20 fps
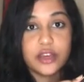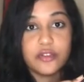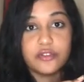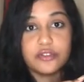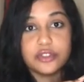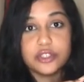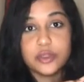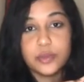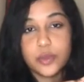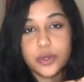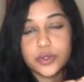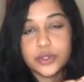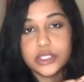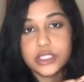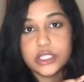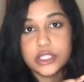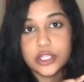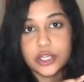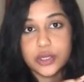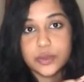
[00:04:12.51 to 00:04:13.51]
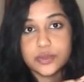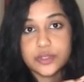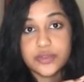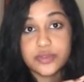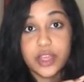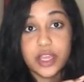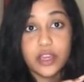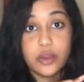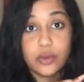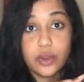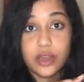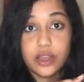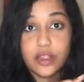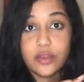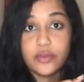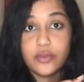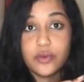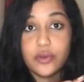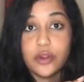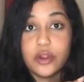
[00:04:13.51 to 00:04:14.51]
I've used the most in terms of getting
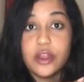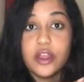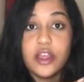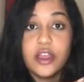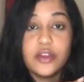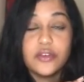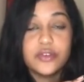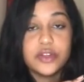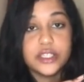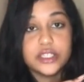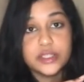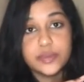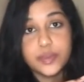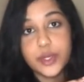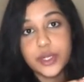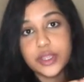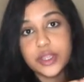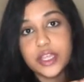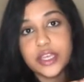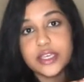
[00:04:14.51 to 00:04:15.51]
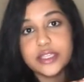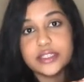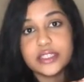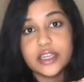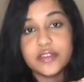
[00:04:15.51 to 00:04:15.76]
ready for friends' birthdays.